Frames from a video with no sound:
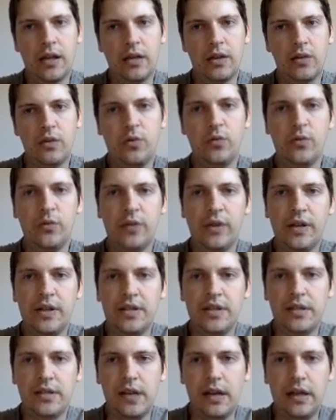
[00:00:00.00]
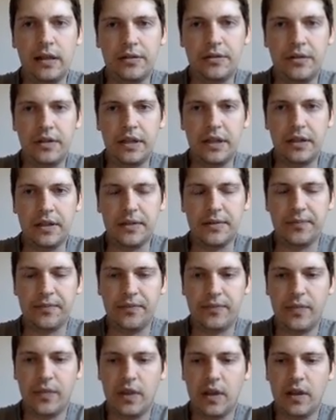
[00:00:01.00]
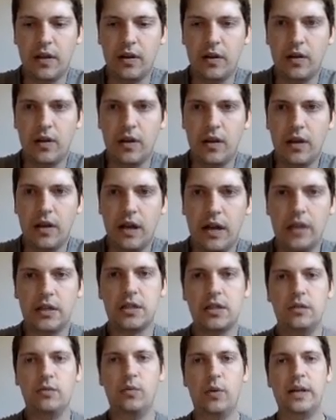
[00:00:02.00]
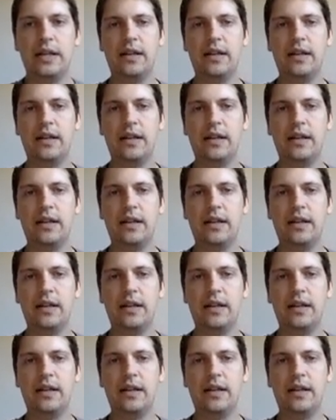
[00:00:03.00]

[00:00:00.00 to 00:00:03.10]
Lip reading: 2 phases alternate. When